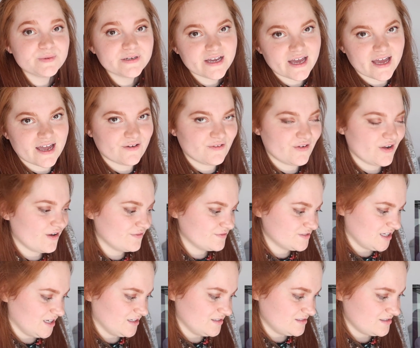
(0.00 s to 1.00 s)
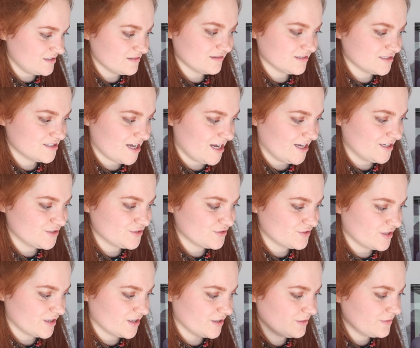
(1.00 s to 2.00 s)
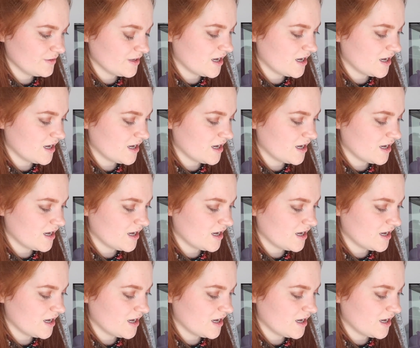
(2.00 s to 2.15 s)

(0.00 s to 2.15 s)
bigger area of sand in this cage though.